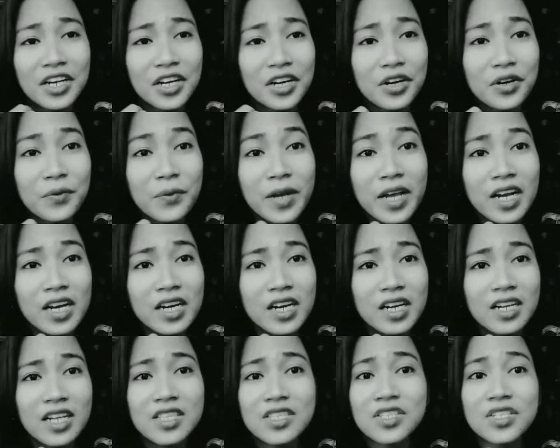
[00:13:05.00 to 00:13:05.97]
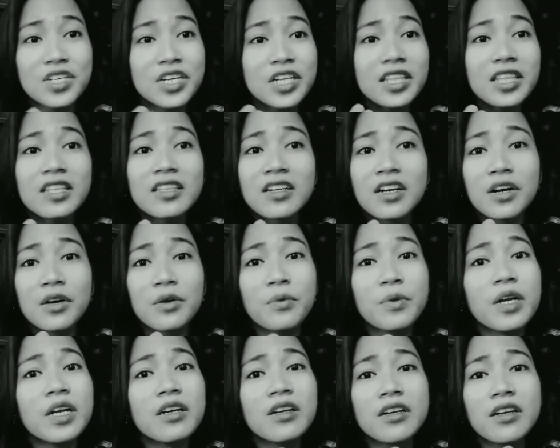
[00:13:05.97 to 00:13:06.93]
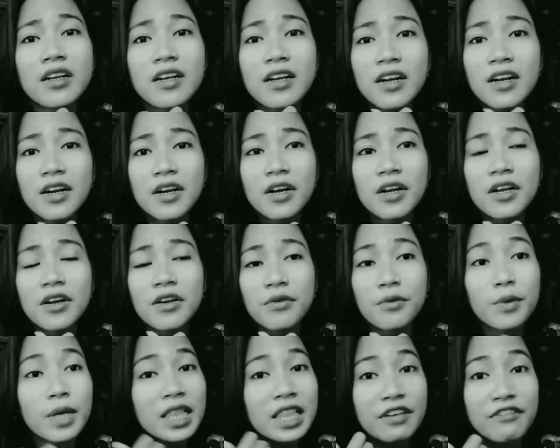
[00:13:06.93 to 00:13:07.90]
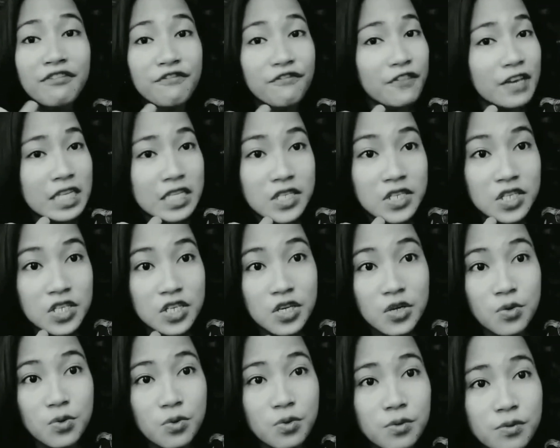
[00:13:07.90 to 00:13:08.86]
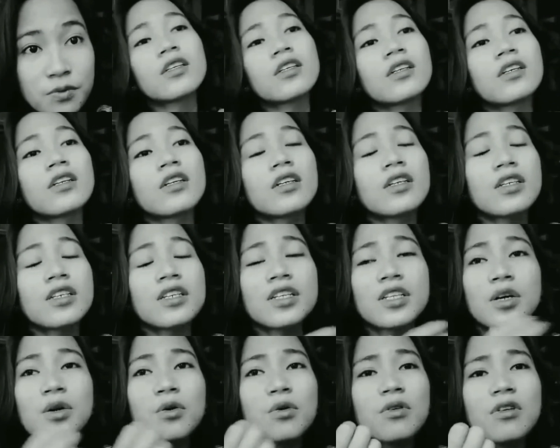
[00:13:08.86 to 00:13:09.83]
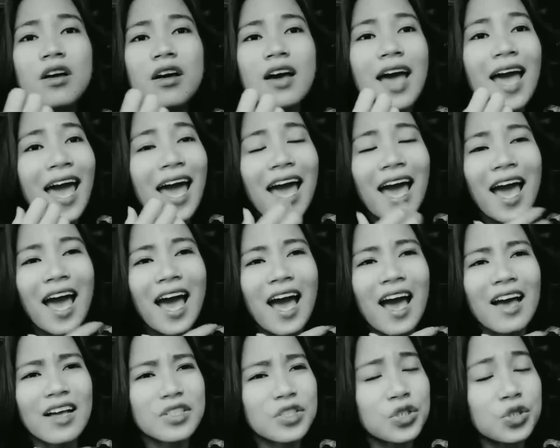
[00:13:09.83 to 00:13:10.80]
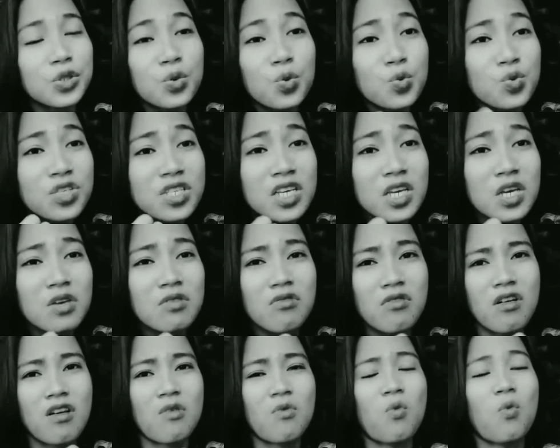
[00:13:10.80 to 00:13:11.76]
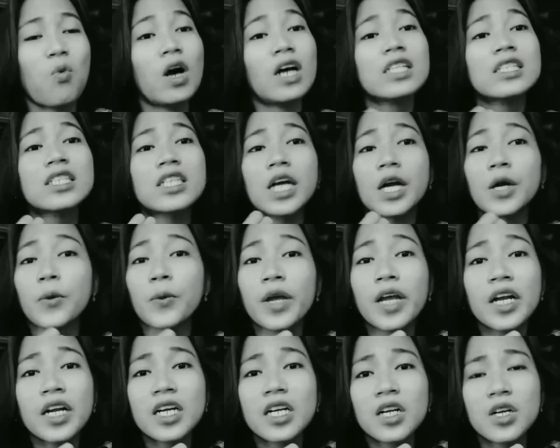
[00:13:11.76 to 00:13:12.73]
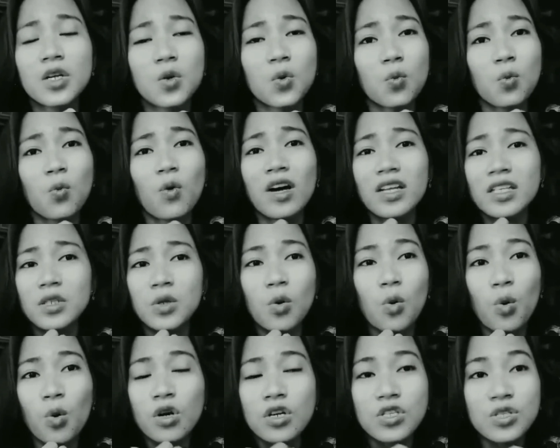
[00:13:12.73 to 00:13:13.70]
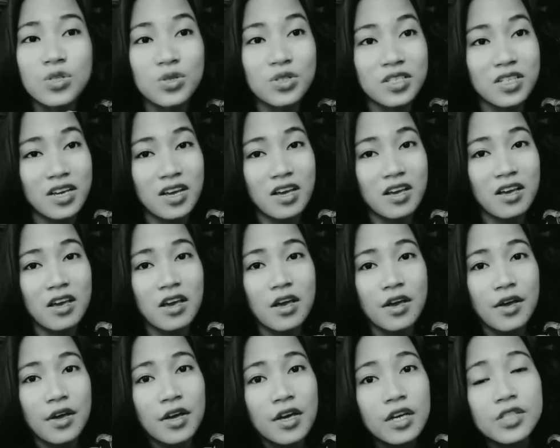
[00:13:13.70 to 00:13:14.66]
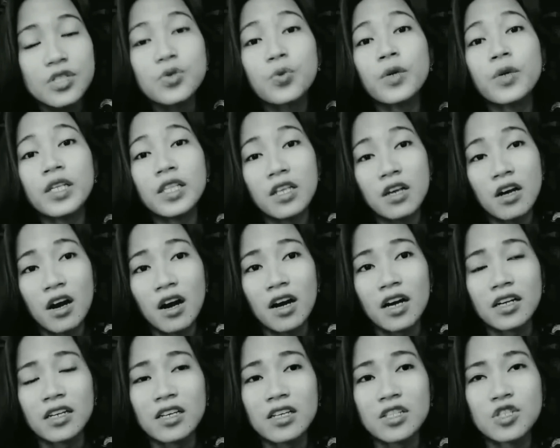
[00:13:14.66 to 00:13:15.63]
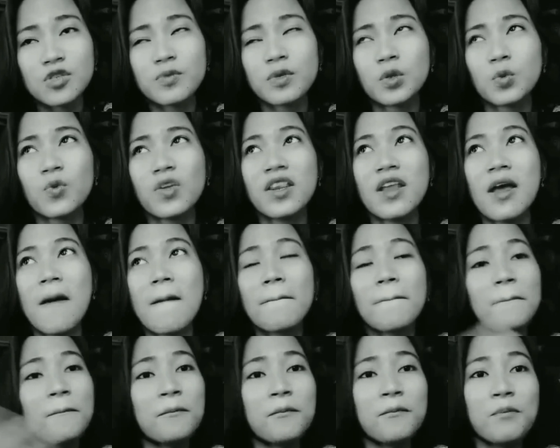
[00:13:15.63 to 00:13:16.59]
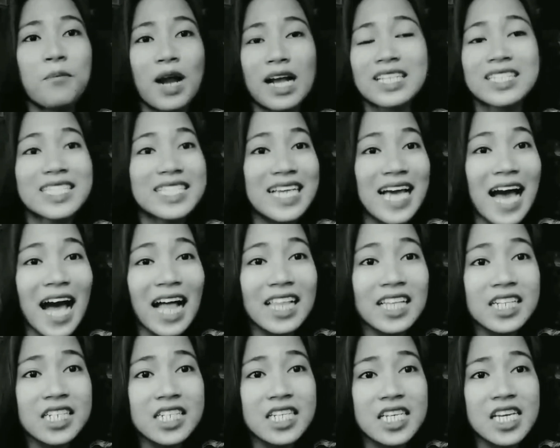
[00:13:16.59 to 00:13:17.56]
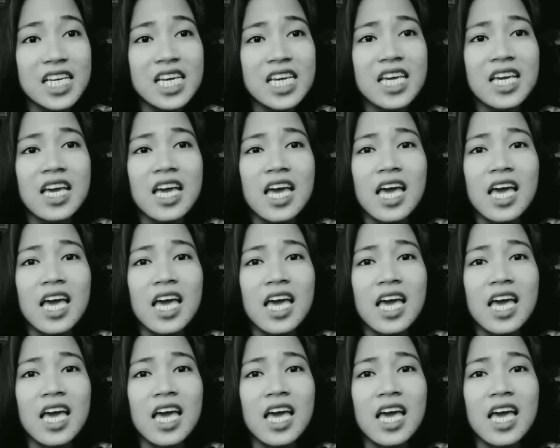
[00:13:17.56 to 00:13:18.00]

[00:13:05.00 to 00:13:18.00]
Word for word: career, that certain career really fits you. You know, choosing on what career and what course to take is really hard. It's between practicality